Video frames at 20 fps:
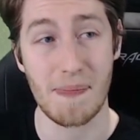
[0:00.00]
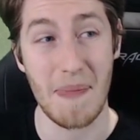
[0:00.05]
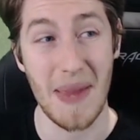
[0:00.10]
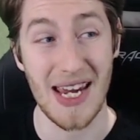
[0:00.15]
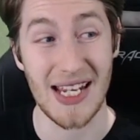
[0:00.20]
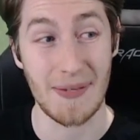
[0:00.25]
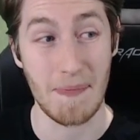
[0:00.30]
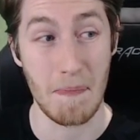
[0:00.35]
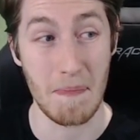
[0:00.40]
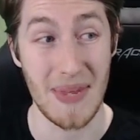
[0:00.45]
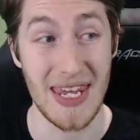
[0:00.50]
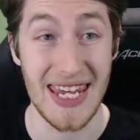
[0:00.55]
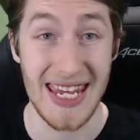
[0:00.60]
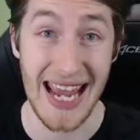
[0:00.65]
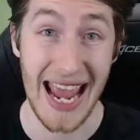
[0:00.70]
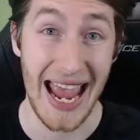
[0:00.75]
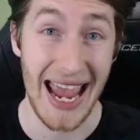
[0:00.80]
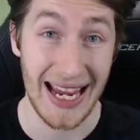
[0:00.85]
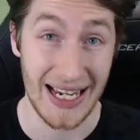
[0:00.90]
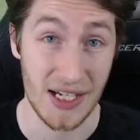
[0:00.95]
makes me
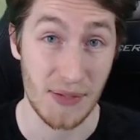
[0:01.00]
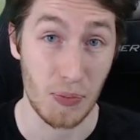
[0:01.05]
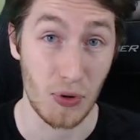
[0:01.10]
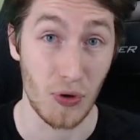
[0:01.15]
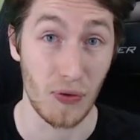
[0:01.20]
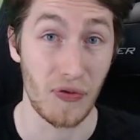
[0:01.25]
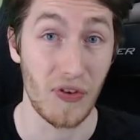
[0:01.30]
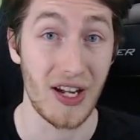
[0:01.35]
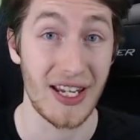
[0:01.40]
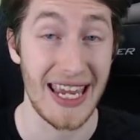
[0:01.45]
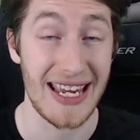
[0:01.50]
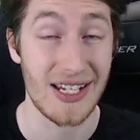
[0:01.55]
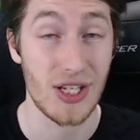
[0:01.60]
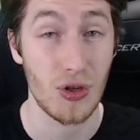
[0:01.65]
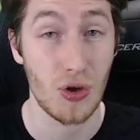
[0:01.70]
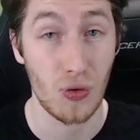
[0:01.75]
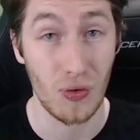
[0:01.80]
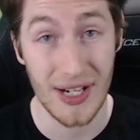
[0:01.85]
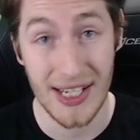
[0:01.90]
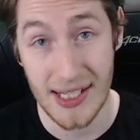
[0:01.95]
hexproof against
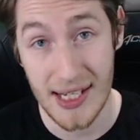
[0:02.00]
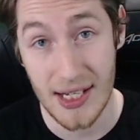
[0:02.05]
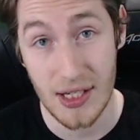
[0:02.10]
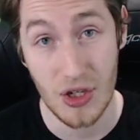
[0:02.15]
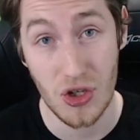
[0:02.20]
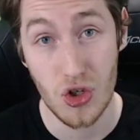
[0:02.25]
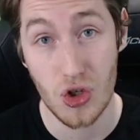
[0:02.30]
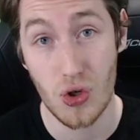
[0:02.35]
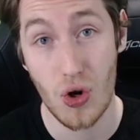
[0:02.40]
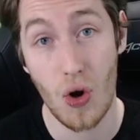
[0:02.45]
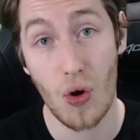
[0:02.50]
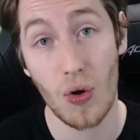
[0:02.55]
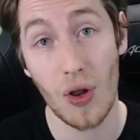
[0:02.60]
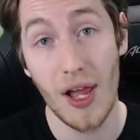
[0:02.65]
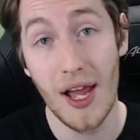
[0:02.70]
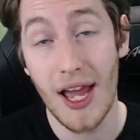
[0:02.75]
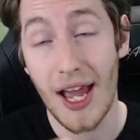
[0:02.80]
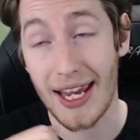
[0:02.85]
Grixis control,